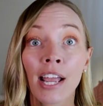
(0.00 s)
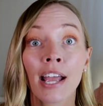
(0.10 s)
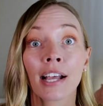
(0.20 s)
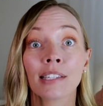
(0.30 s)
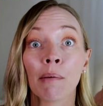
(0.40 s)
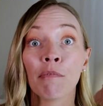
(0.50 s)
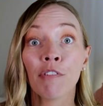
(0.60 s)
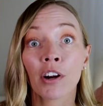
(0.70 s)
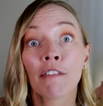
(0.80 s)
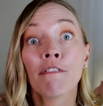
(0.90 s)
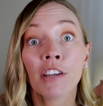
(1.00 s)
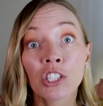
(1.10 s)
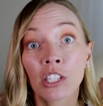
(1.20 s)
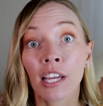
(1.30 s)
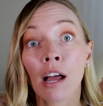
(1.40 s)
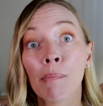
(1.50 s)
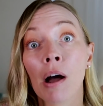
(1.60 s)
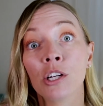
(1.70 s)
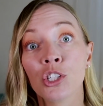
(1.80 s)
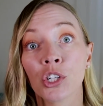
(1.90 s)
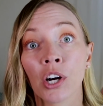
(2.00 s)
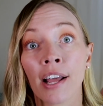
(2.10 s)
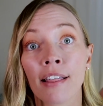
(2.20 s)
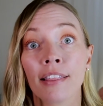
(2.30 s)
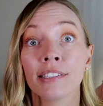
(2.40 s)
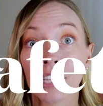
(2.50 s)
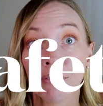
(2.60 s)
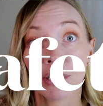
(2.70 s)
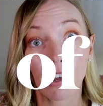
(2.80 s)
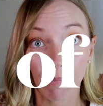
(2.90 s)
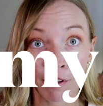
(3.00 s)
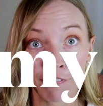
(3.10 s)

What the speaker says: because I'm very vigilant about ensuring the safety of my